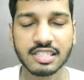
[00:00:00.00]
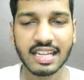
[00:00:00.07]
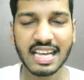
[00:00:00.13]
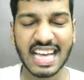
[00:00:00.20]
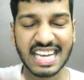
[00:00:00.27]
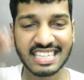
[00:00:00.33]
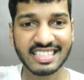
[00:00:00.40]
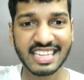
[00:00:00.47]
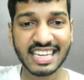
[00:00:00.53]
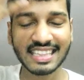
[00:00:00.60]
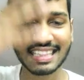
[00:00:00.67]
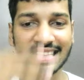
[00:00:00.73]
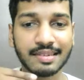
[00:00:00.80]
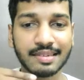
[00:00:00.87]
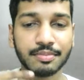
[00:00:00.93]
exact
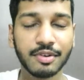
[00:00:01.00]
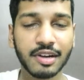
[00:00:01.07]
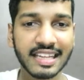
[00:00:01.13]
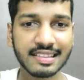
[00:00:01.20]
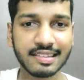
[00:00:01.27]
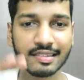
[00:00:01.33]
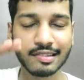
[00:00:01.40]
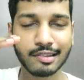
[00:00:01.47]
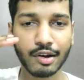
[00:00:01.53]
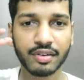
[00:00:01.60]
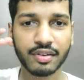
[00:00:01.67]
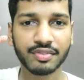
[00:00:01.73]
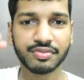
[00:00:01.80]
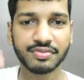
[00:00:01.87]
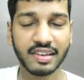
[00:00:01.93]
simulation
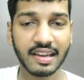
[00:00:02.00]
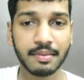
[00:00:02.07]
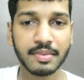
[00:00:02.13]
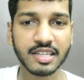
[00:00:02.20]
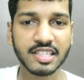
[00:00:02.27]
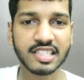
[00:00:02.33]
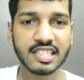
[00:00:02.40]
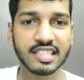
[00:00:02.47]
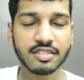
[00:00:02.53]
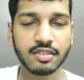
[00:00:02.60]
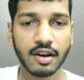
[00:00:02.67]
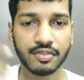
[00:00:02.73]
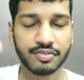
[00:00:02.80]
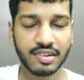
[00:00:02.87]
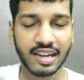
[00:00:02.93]
sort of images
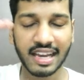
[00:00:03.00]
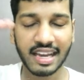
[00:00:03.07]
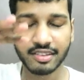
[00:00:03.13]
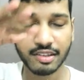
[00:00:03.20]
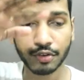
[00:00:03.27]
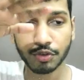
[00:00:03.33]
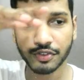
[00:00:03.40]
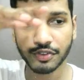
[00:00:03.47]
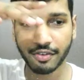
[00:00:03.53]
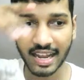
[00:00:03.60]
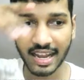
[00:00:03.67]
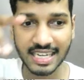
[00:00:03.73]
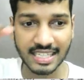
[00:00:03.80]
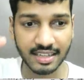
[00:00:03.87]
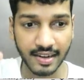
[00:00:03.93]
of like those
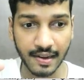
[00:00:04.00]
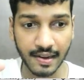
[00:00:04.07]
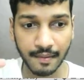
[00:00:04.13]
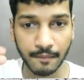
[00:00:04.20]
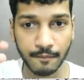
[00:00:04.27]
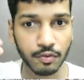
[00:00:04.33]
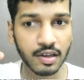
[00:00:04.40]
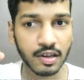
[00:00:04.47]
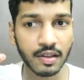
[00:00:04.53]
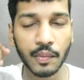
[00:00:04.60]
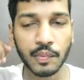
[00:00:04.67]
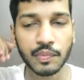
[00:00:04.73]
red green one.